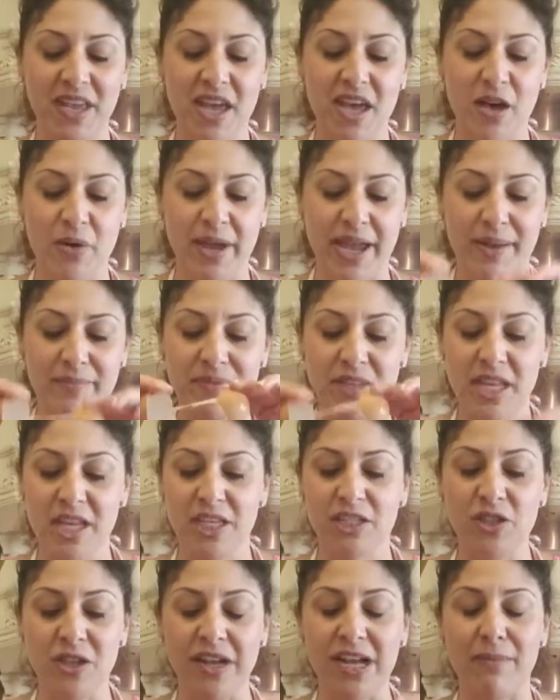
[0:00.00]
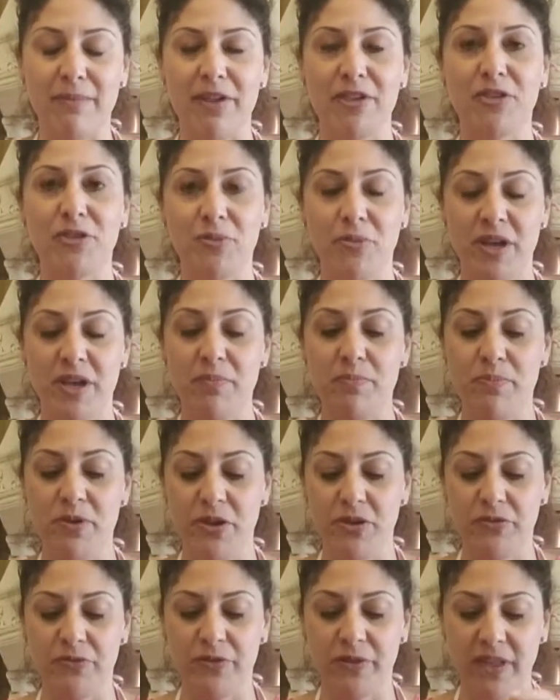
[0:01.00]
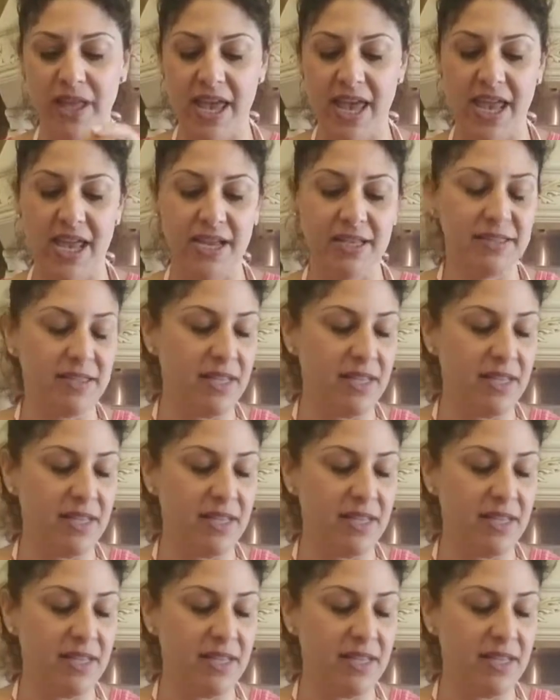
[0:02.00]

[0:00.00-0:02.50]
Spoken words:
Okay, so I got my 3 beautiful eggs